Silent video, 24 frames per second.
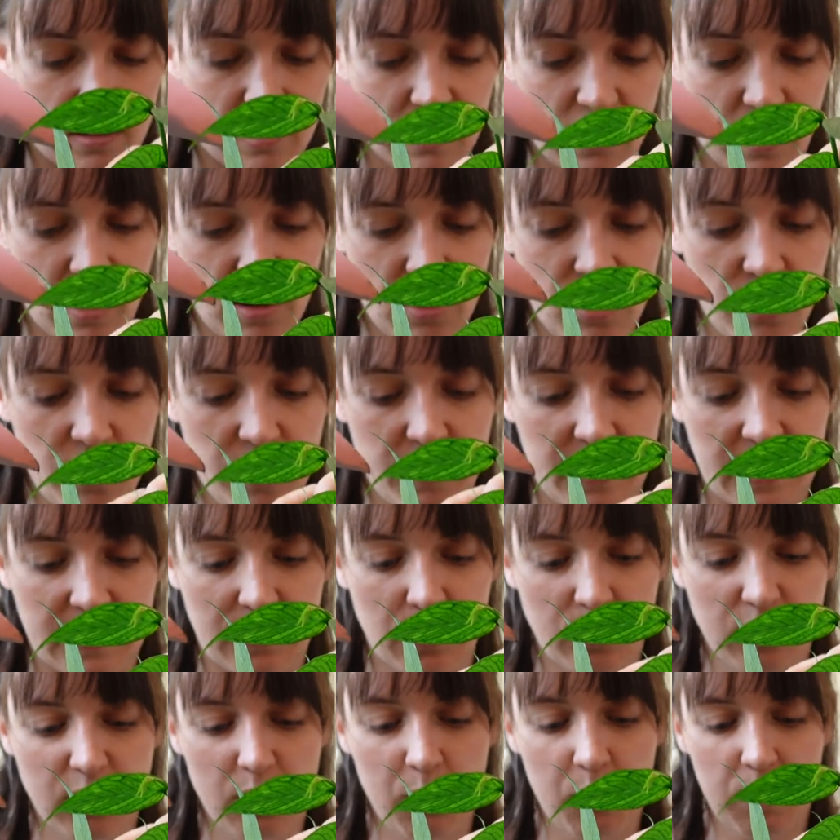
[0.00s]
I don't know, it's
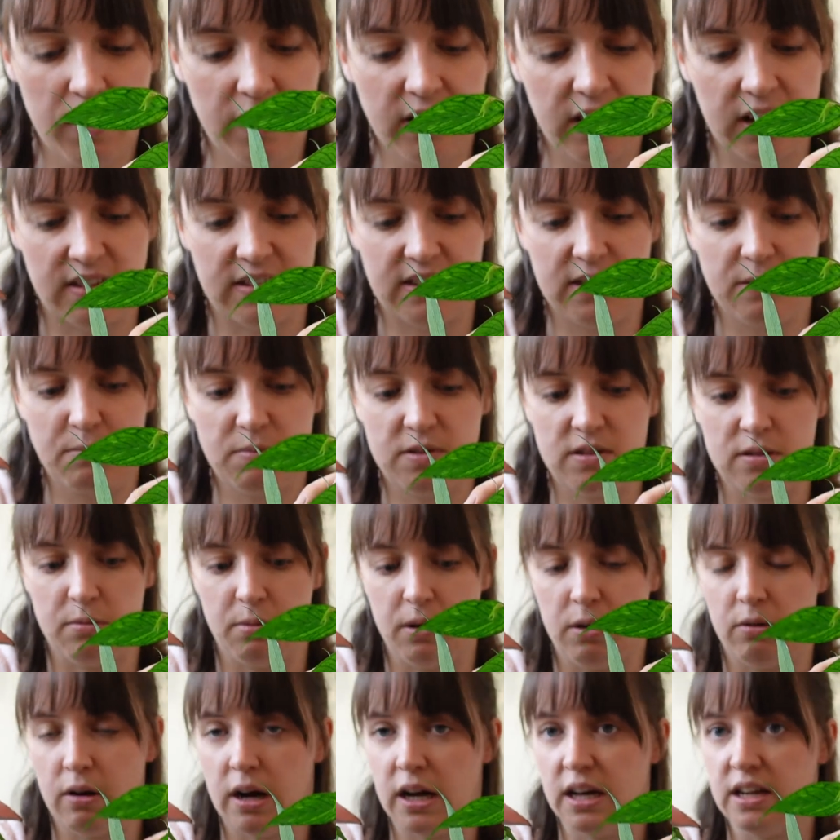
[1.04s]
also one that seems to be
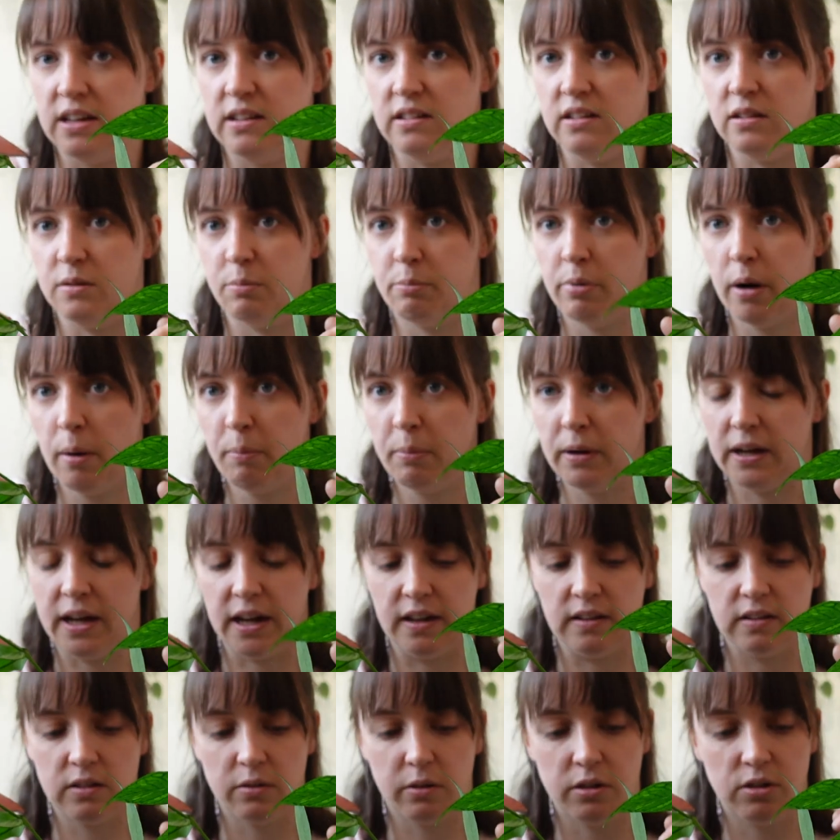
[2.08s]
quite easy to
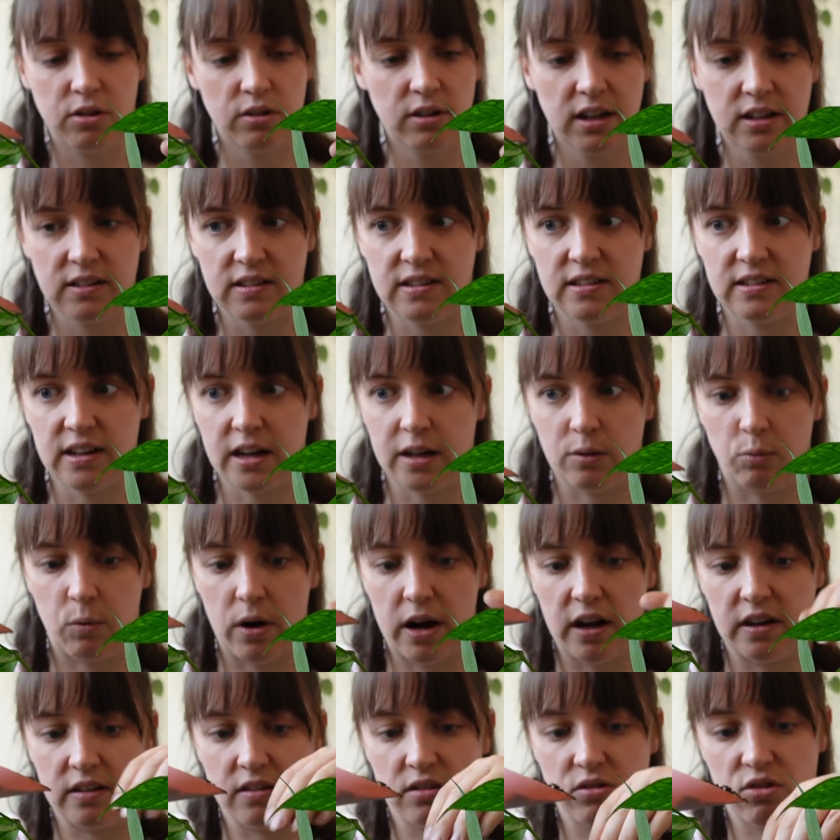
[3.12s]
propagate. So I don't understand
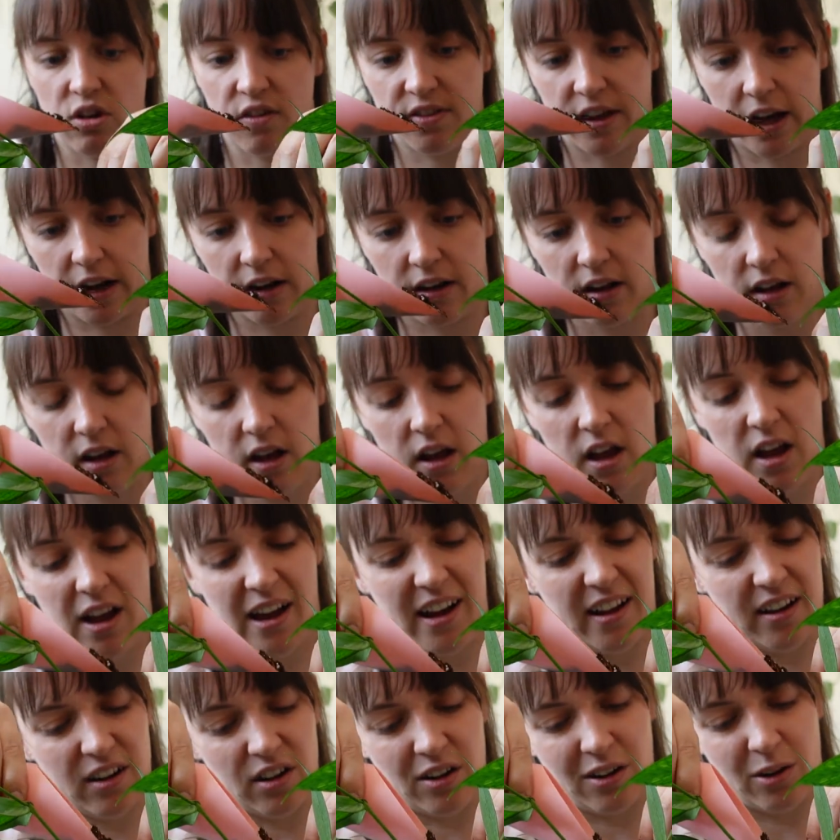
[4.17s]
why it's not that,
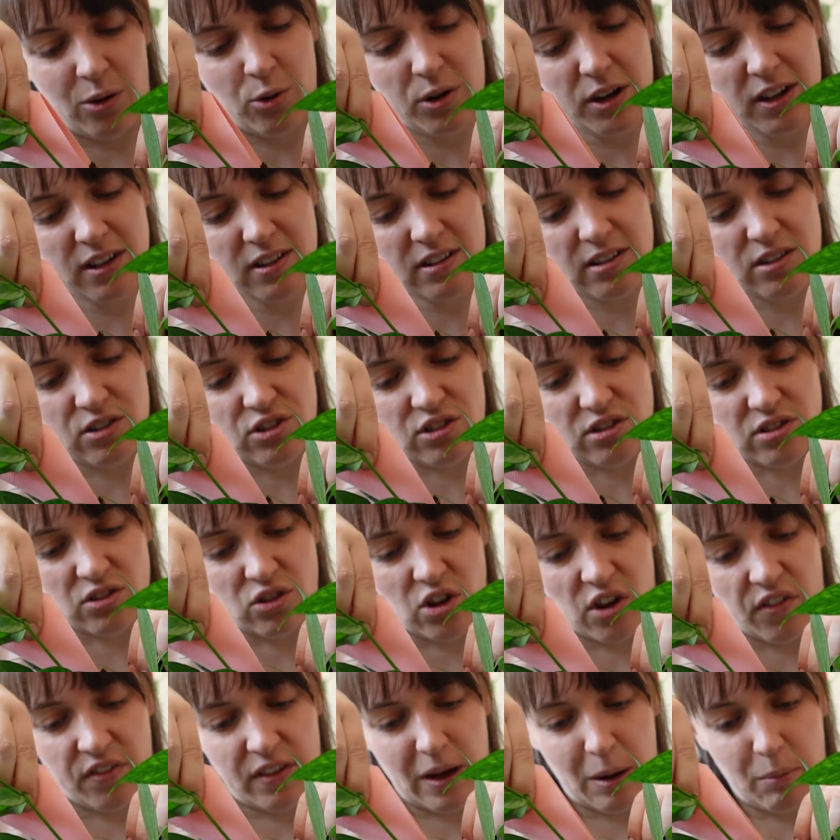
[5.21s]
I don't know, Hoyas are just
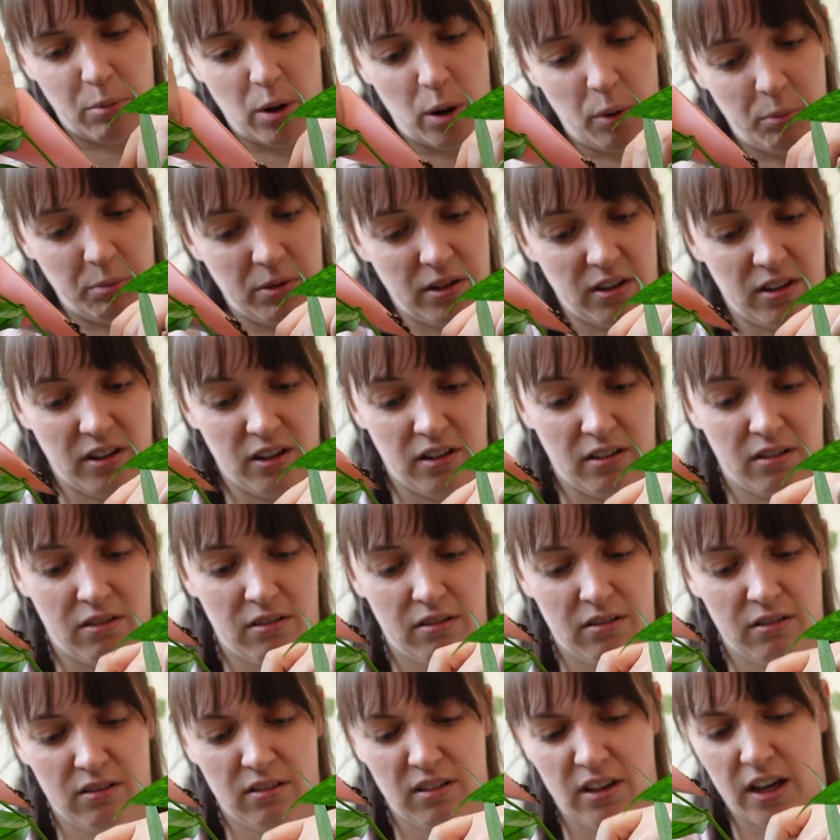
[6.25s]
not that popular
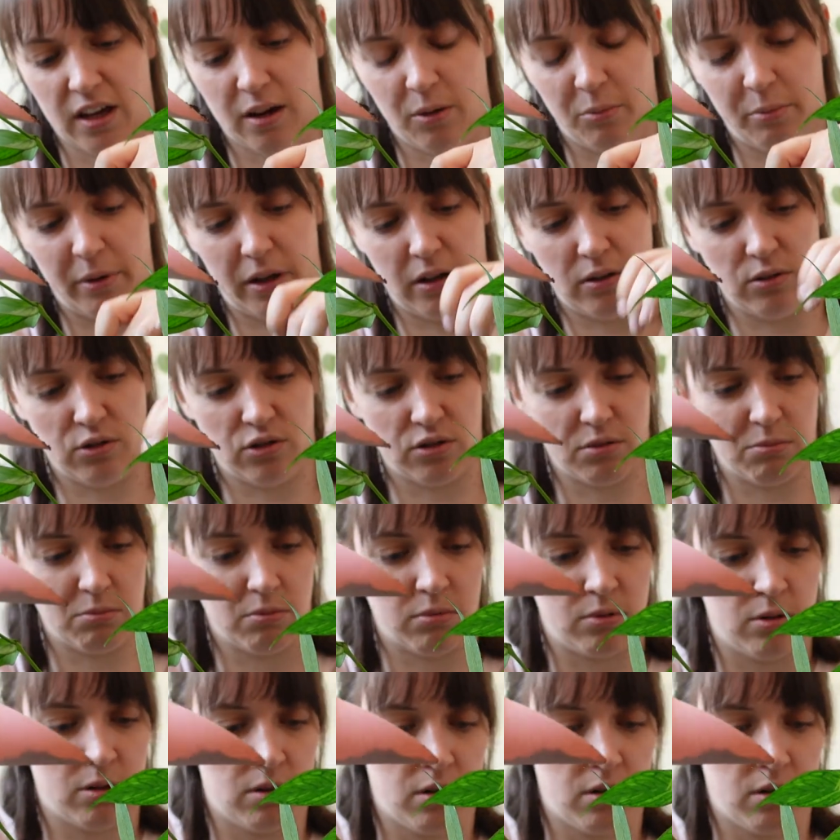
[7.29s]
here in Belgium.